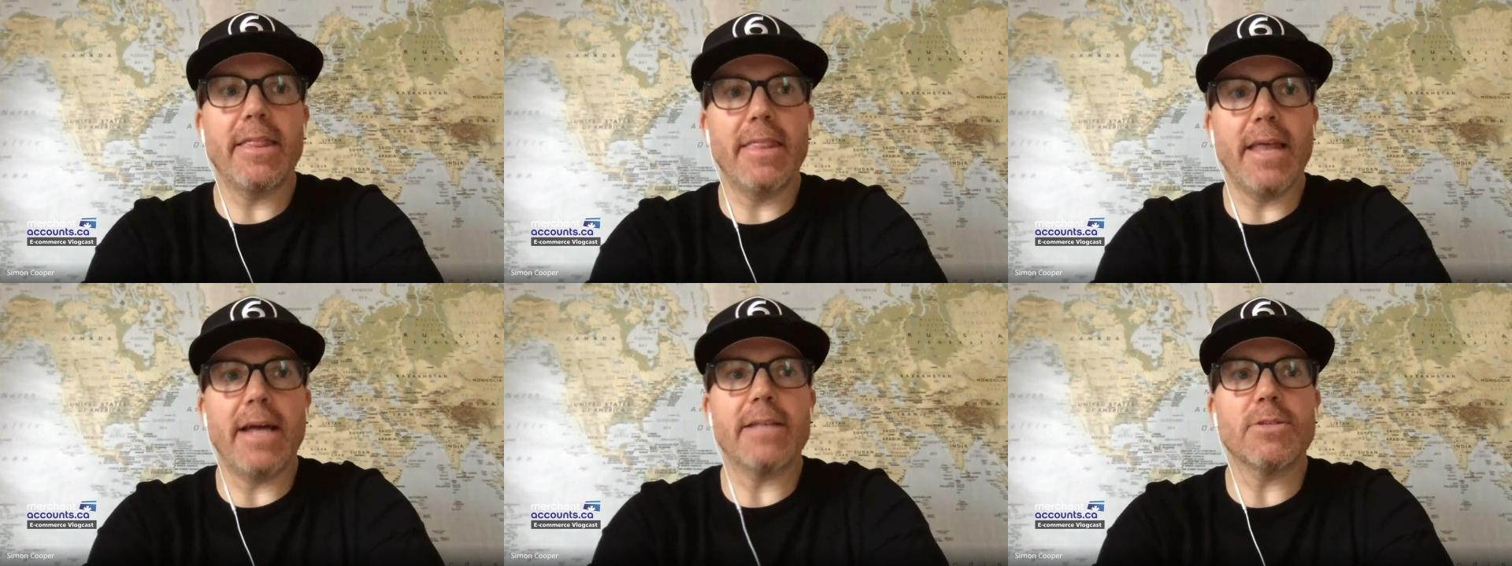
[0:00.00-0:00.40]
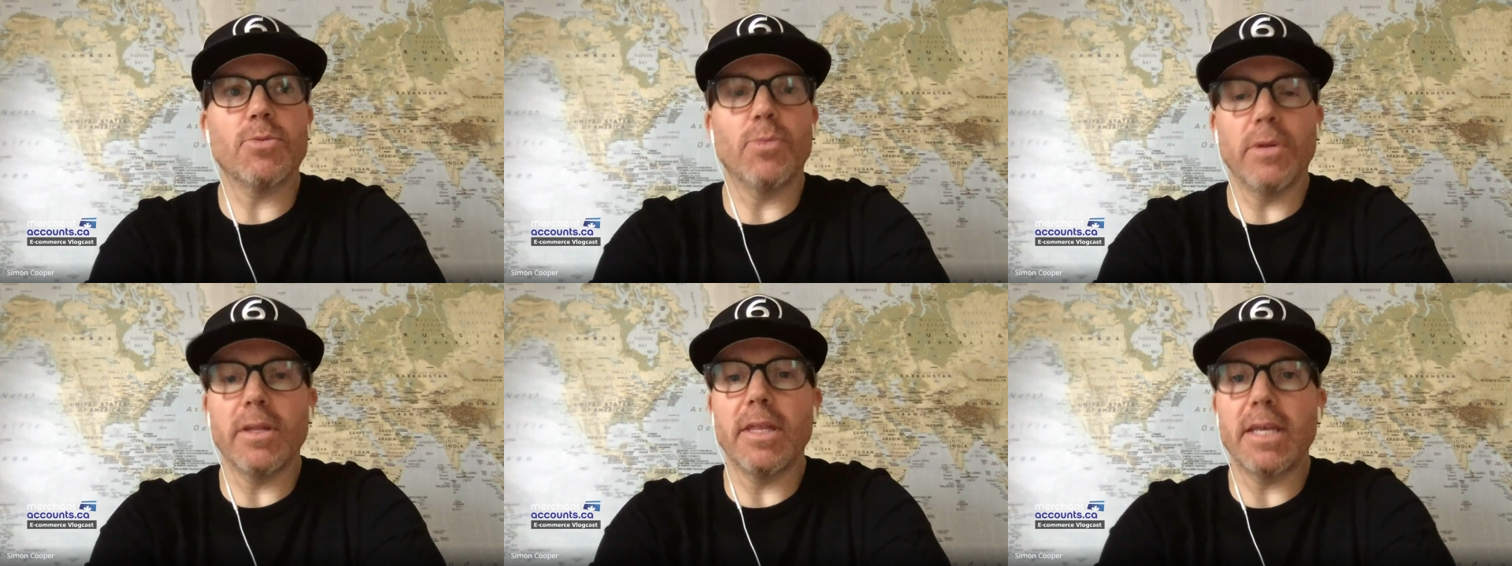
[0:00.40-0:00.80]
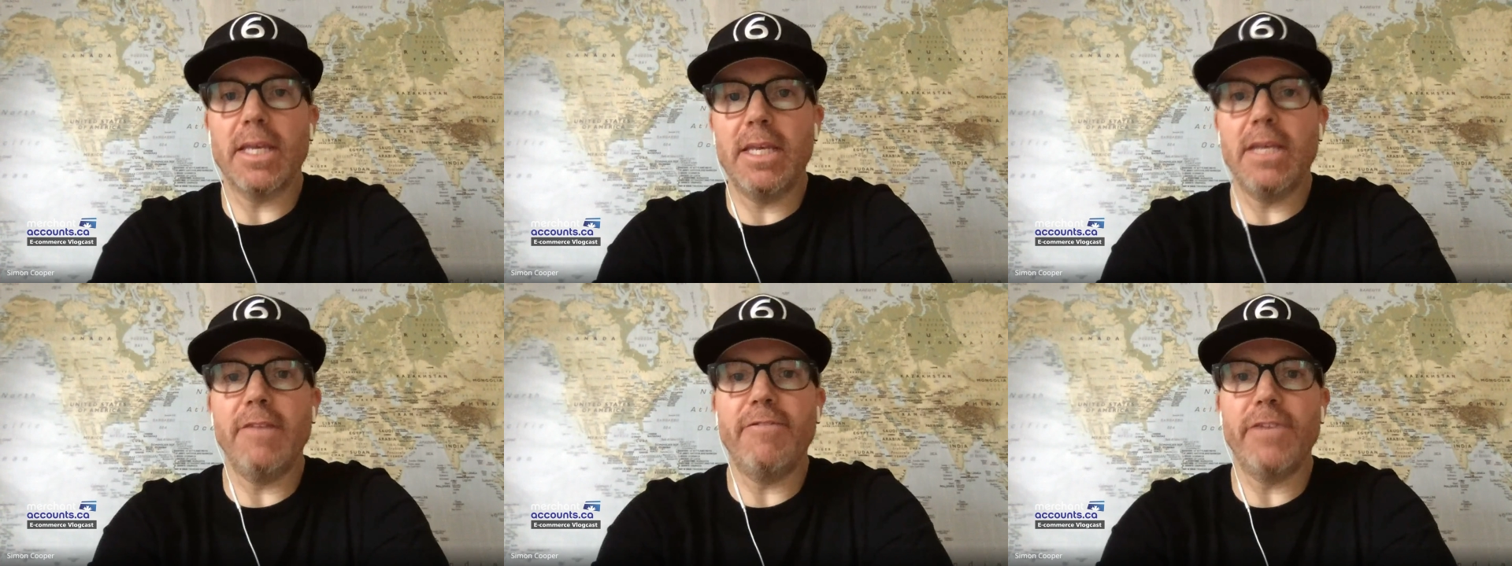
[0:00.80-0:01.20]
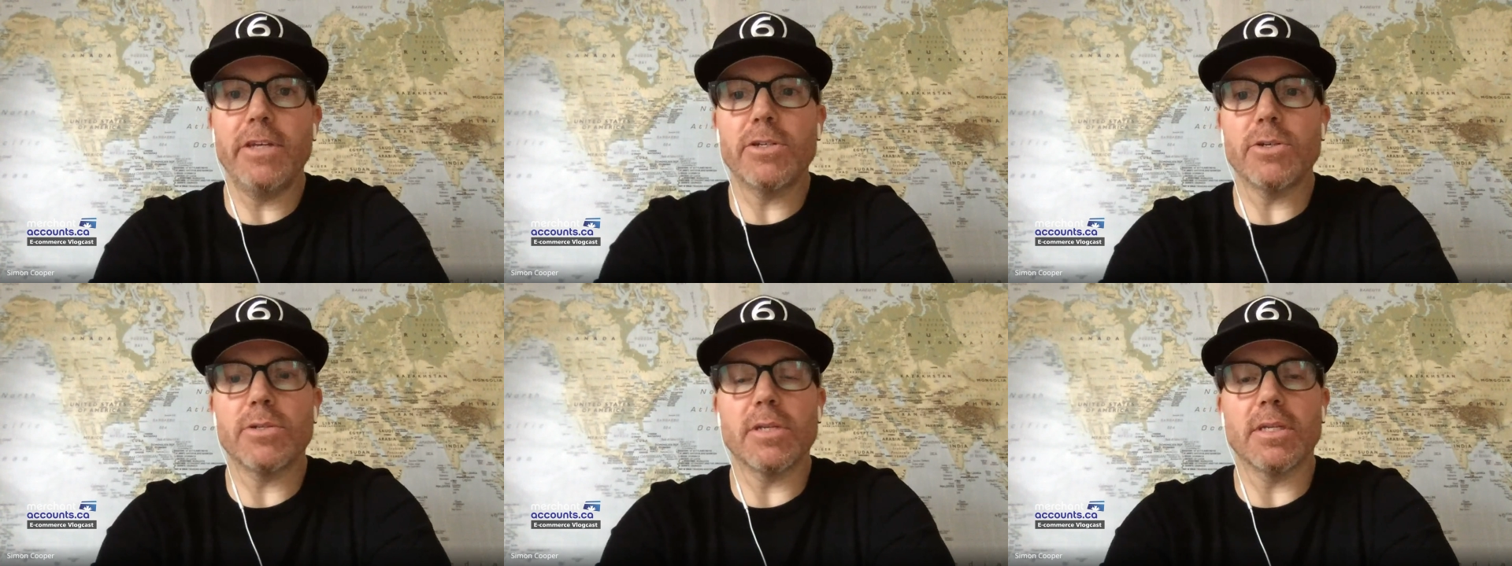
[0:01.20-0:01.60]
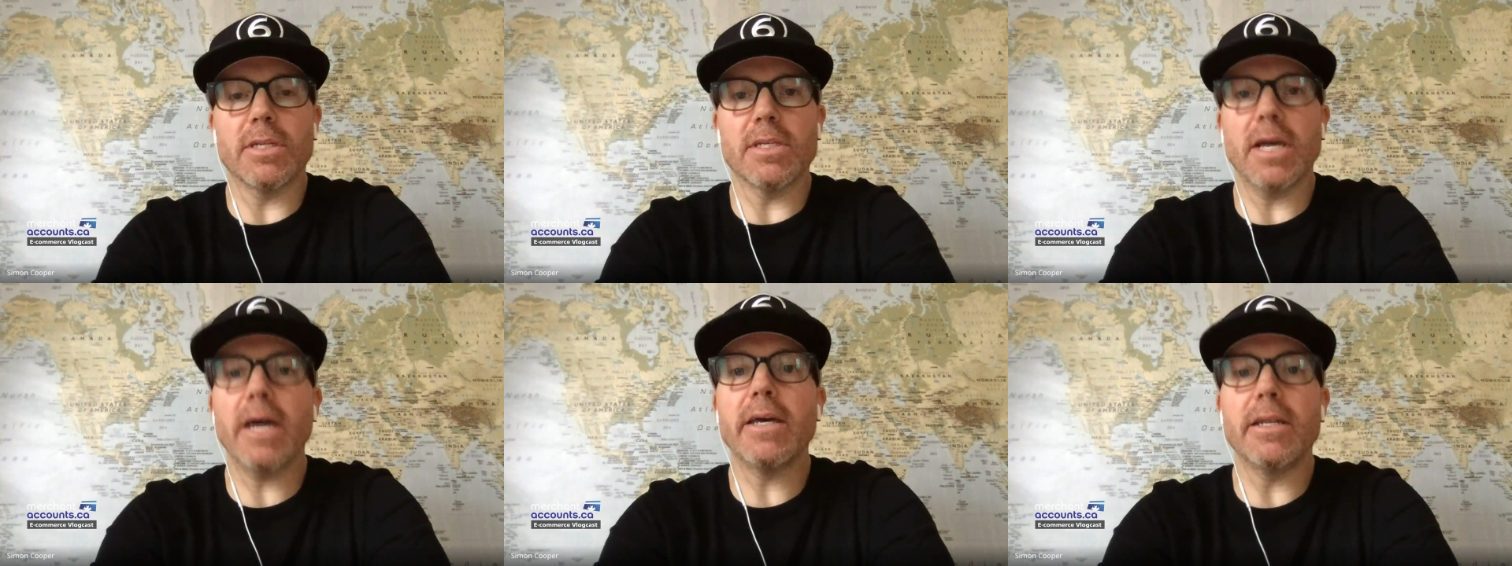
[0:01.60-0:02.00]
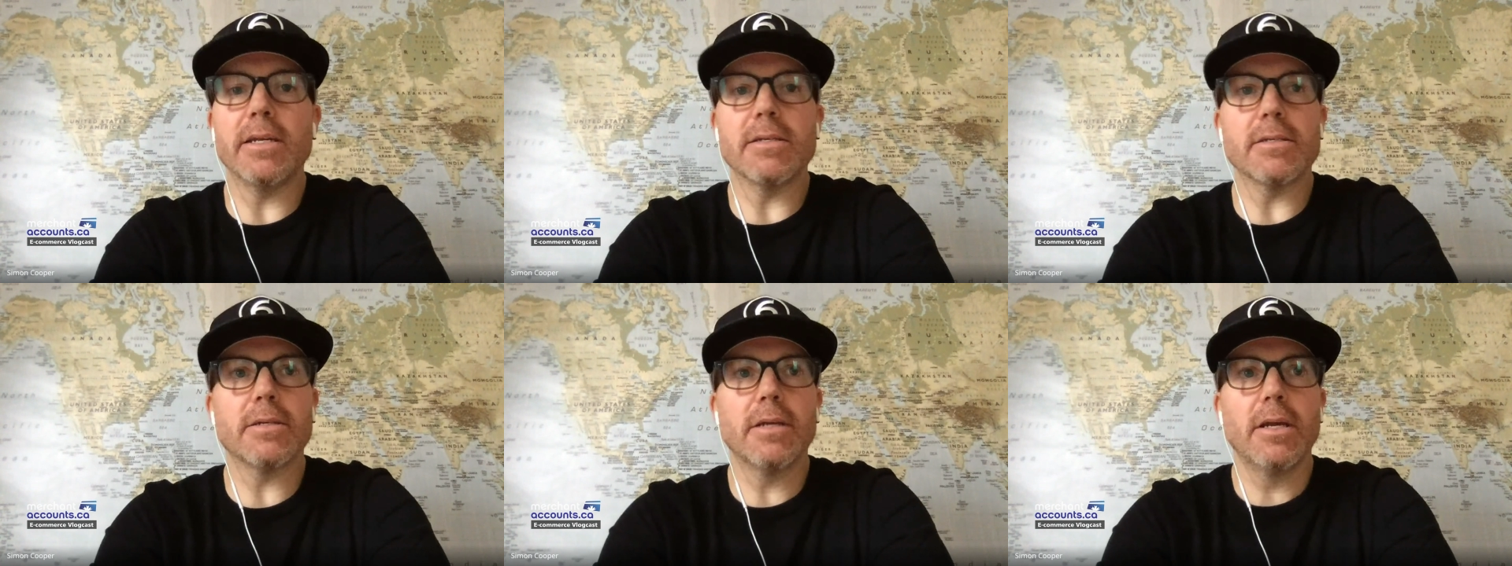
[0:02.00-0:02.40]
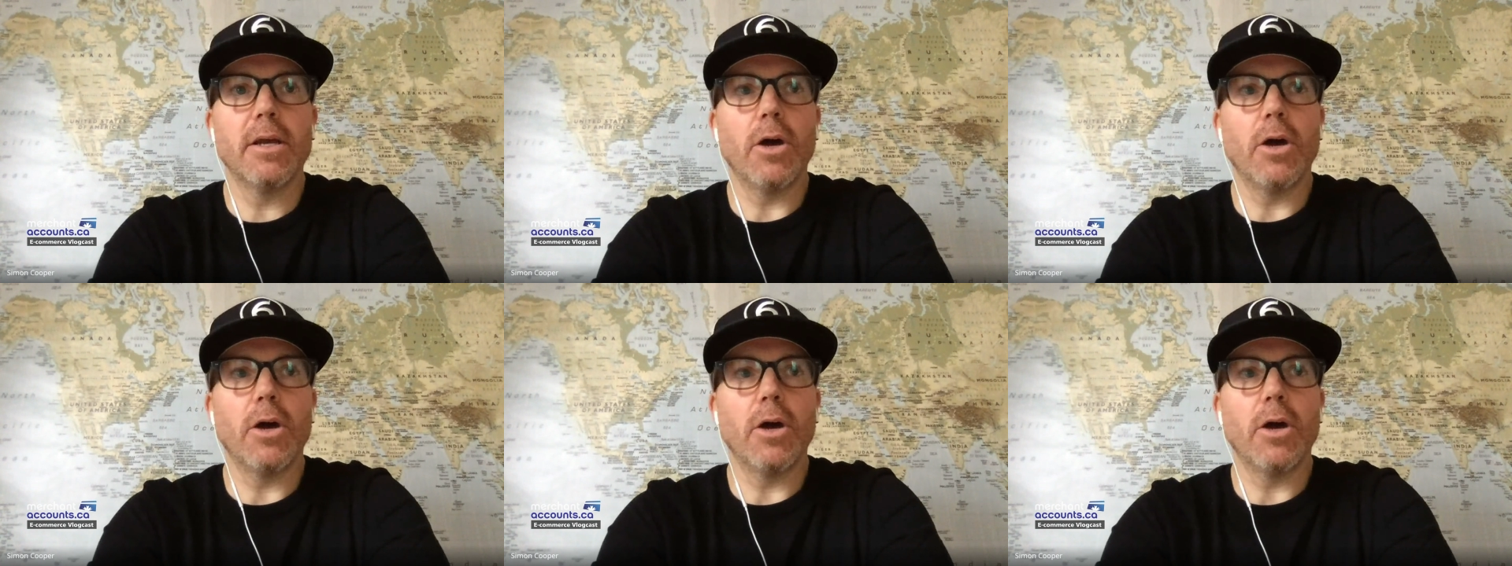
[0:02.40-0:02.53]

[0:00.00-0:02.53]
that's one of the key features in design is,